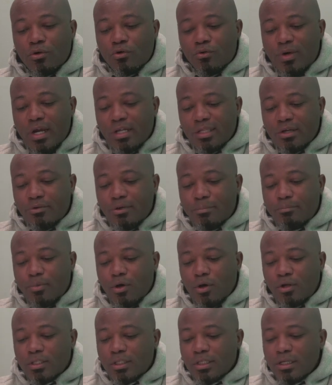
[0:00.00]
write a
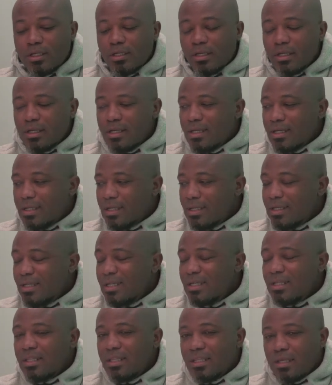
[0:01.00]
report
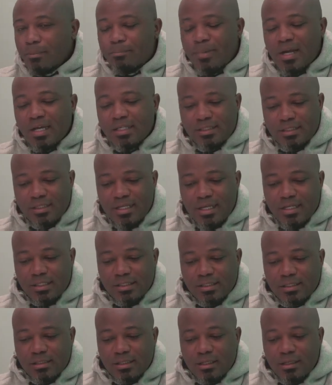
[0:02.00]
in the past
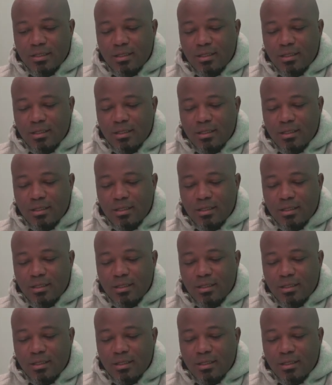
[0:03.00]
tense.